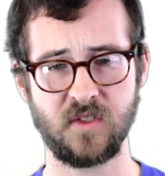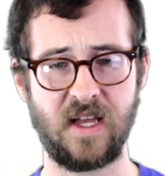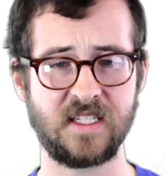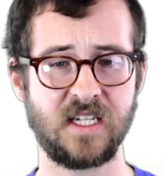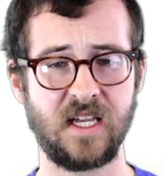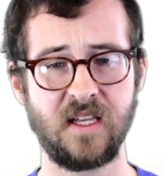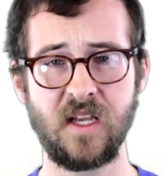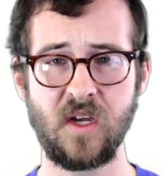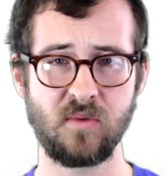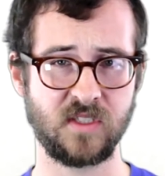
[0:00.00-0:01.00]
So as
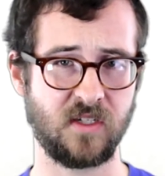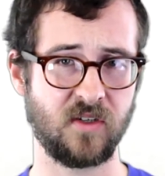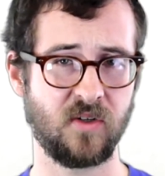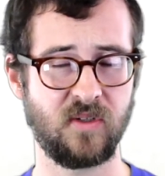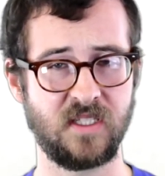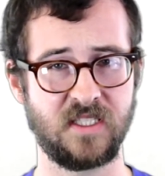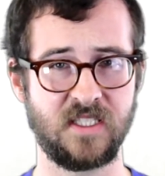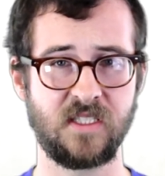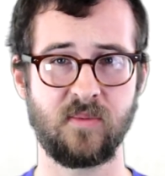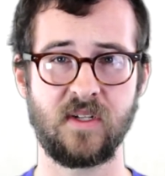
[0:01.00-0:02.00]
I was undergoing
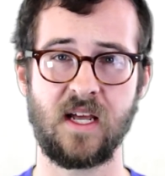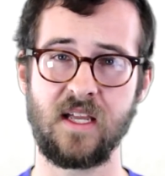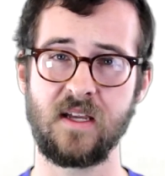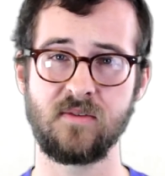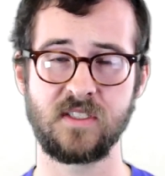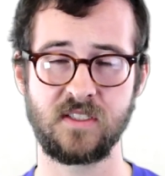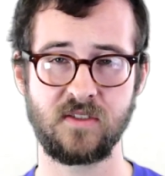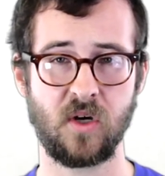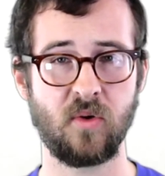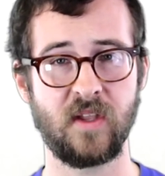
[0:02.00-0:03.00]
this discipline, I
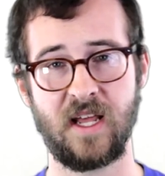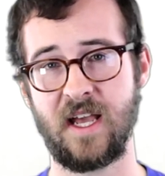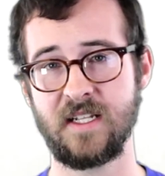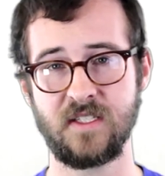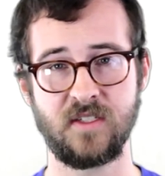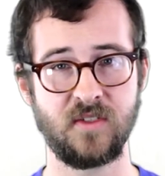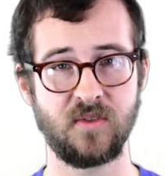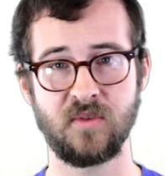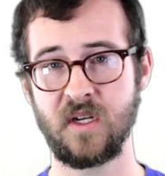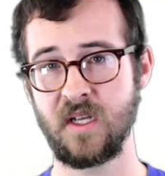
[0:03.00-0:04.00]
was told that I had to
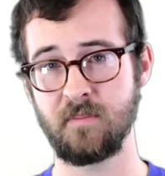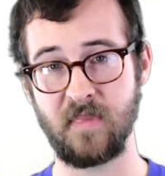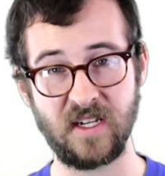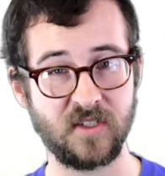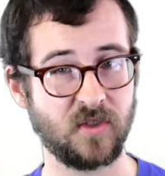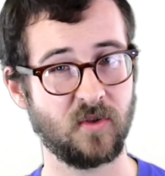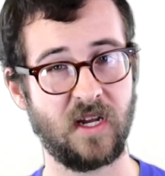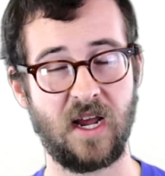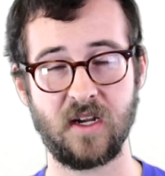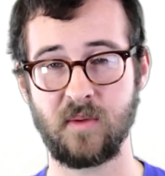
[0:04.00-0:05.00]
do
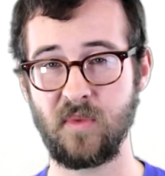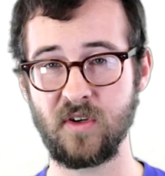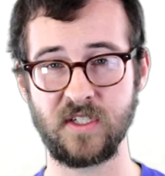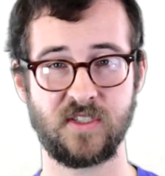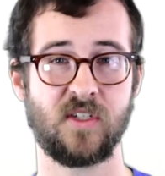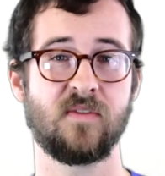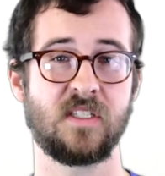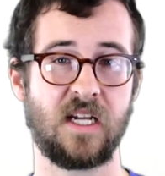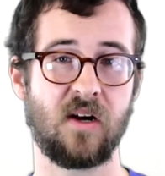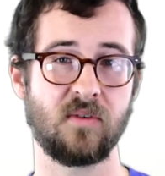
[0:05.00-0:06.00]
mandatory community
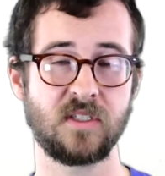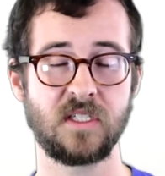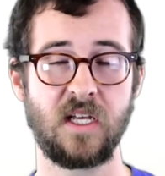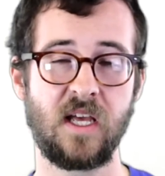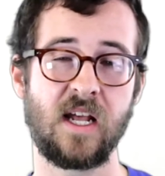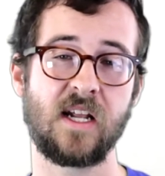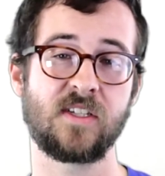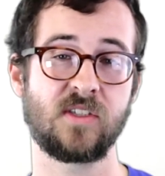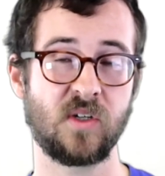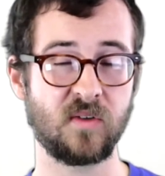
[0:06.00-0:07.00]
service hours, and
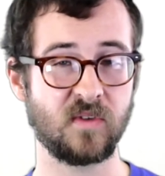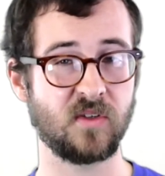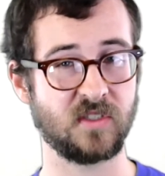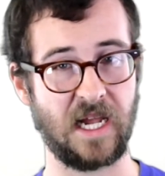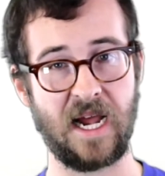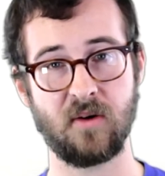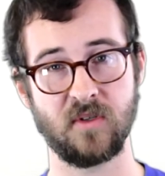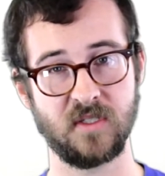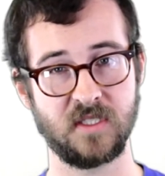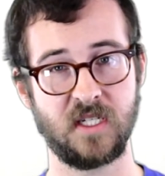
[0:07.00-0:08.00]
I served those
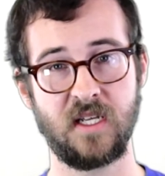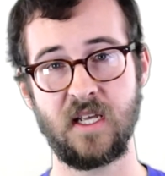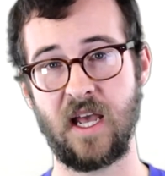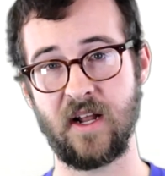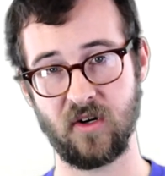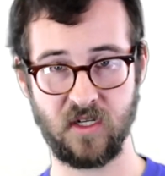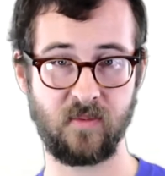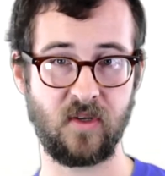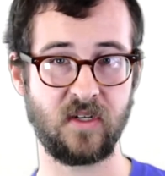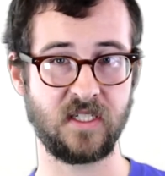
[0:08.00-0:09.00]
hours at our
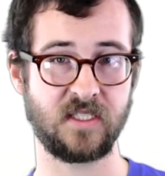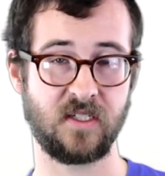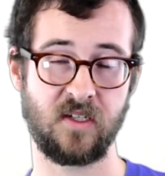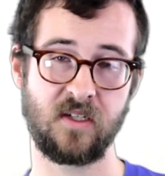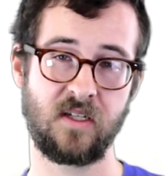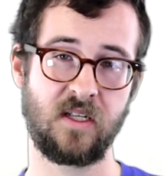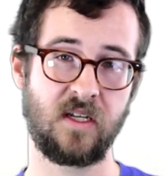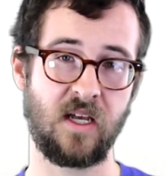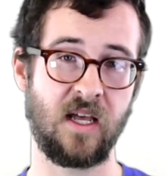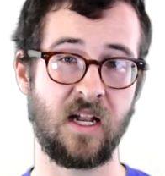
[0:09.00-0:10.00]
community center.
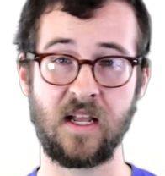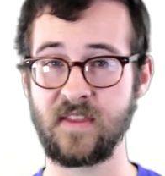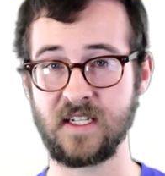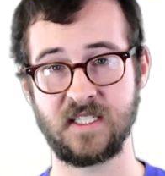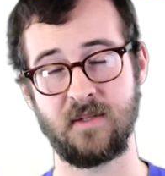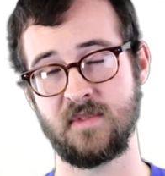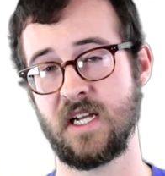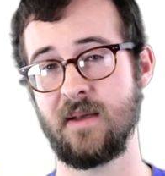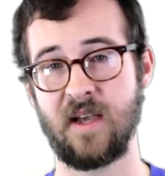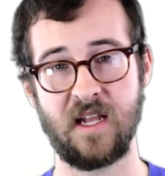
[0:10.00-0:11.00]
And at that
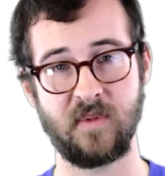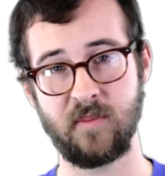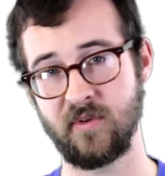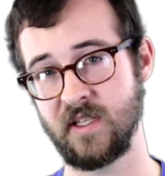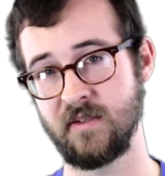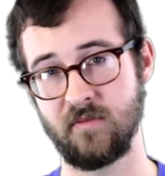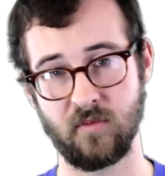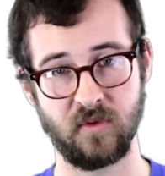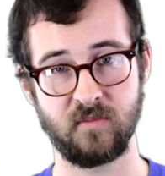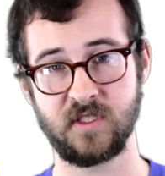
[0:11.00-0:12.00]
same time, I had people
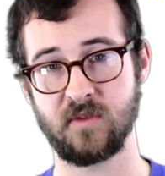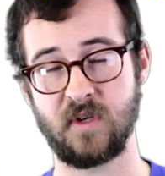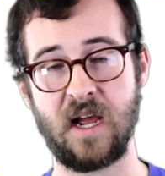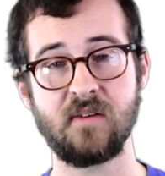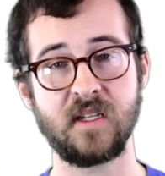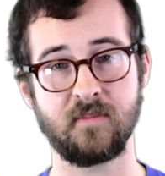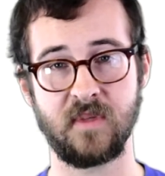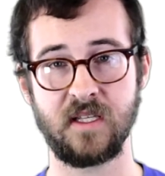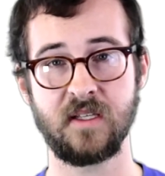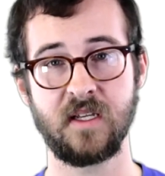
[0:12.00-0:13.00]
that were
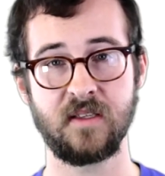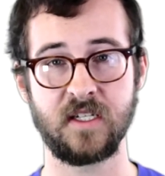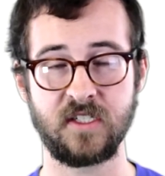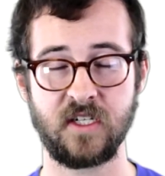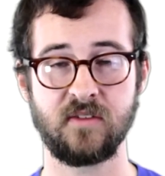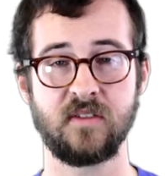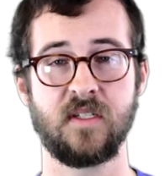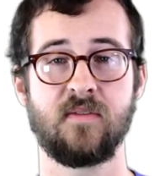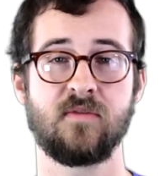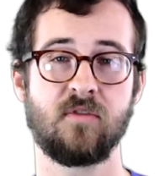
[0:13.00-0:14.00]
surrounding me that shared
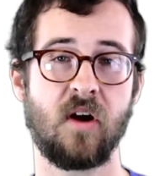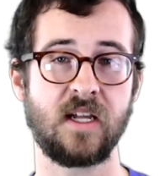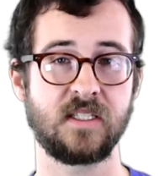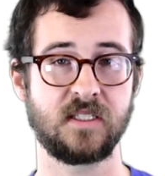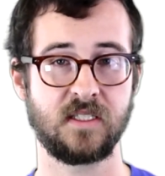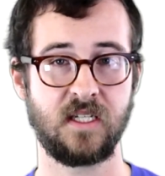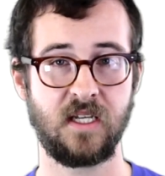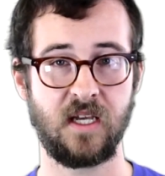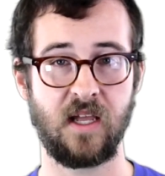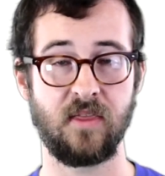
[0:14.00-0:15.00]
the love of Christ.
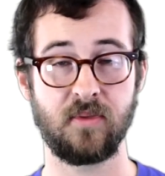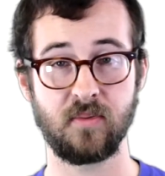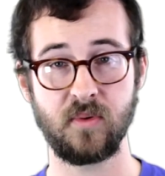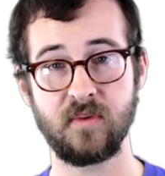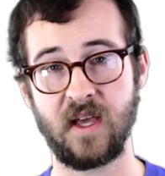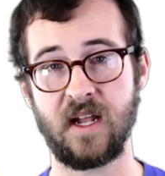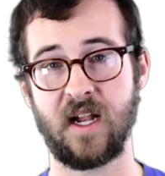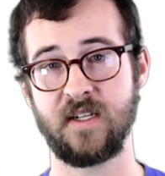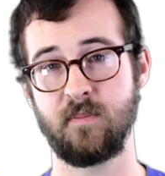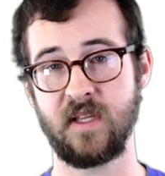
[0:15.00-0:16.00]
And through
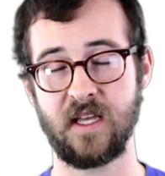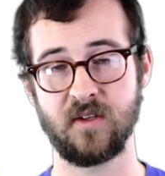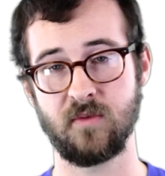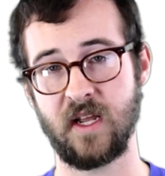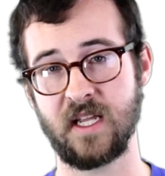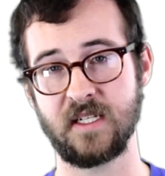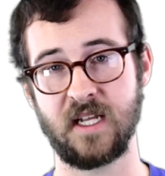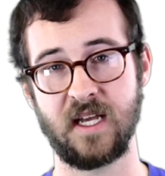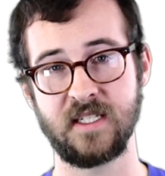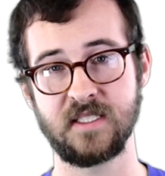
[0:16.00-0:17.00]
that, I began to
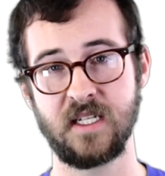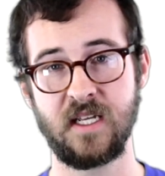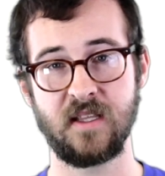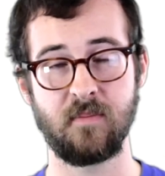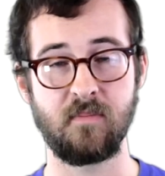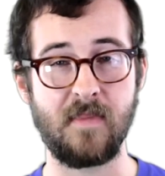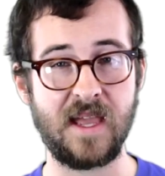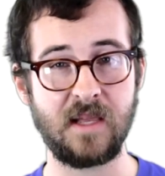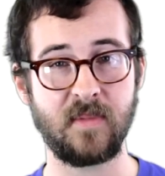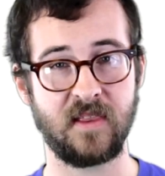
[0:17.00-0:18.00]
recognize that
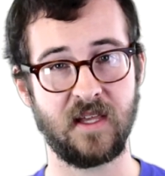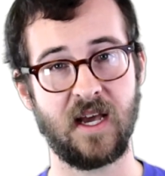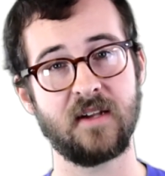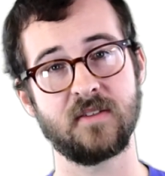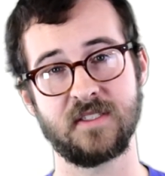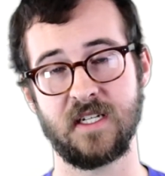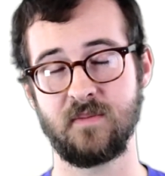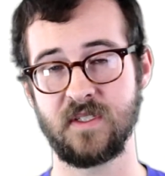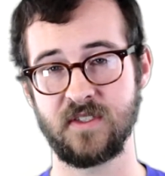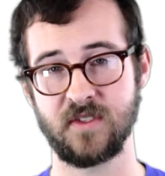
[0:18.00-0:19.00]
maybe the idols
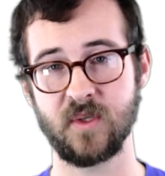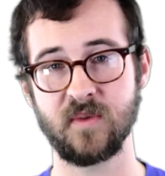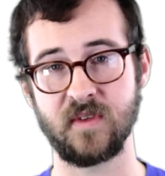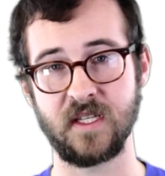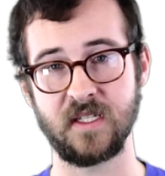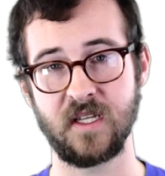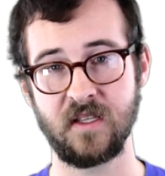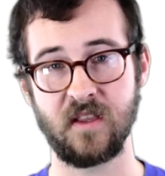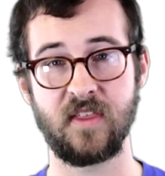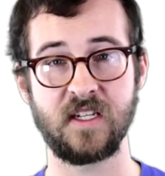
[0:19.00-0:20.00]
I'd been serving,
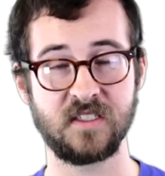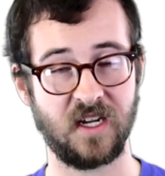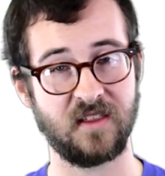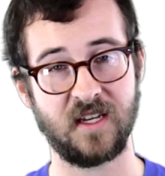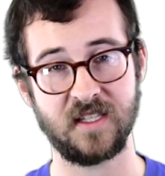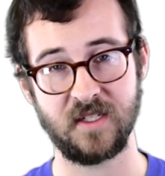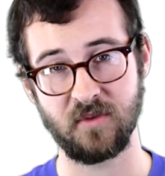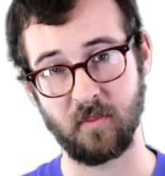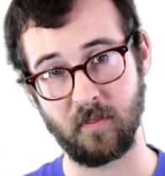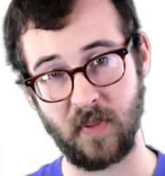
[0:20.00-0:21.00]
the things that I thought
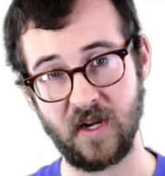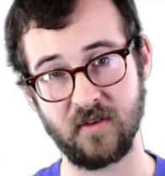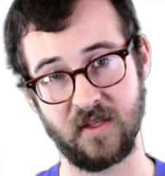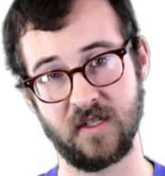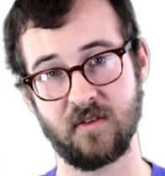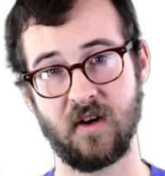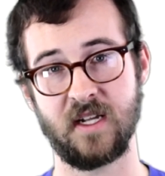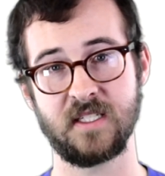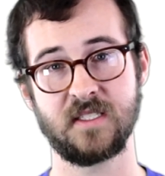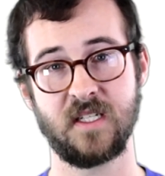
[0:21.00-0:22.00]
that were better than
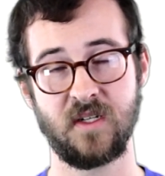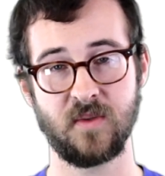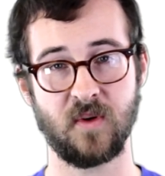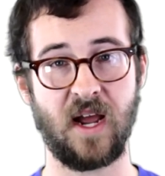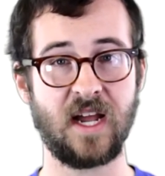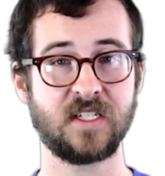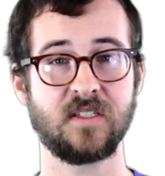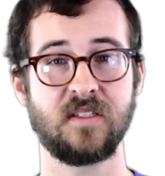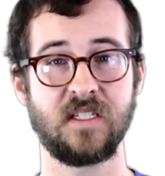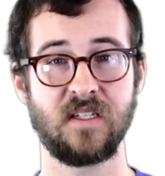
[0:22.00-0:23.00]
Christ, were
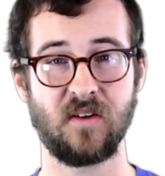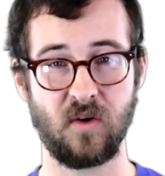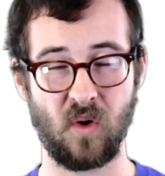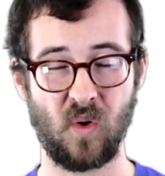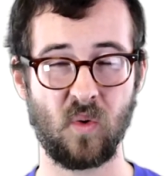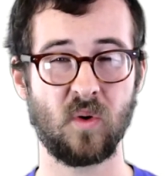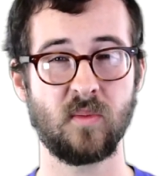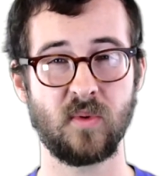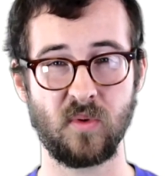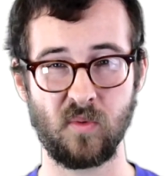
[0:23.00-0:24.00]
actually
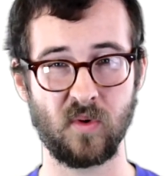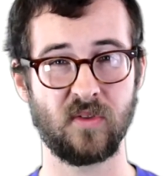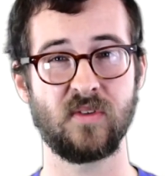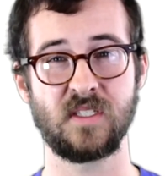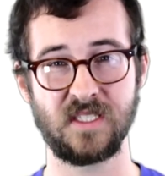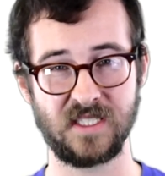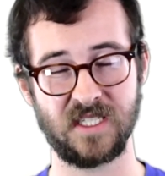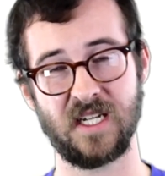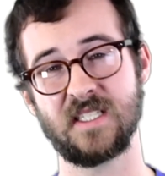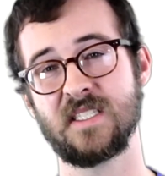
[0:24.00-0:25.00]
horrible, worthless,
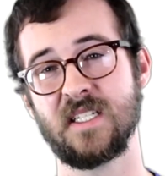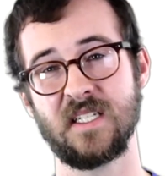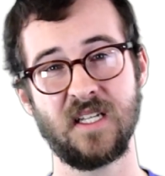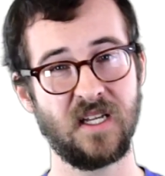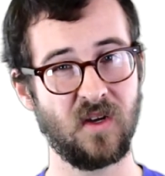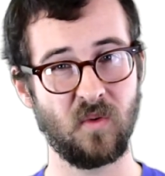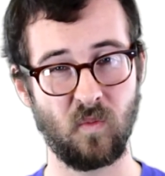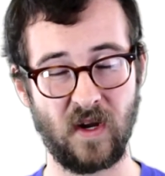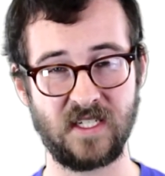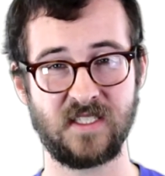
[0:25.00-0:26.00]
disgusting
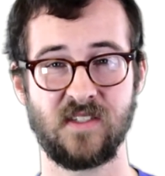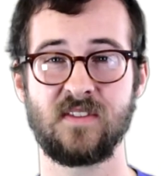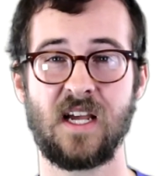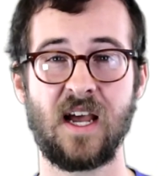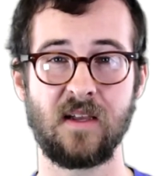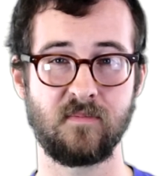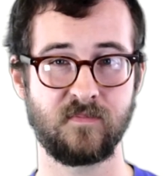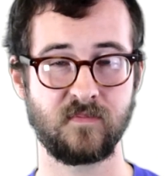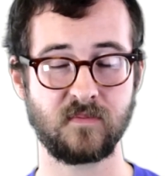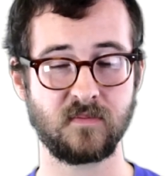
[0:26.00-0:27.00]
wastes of time.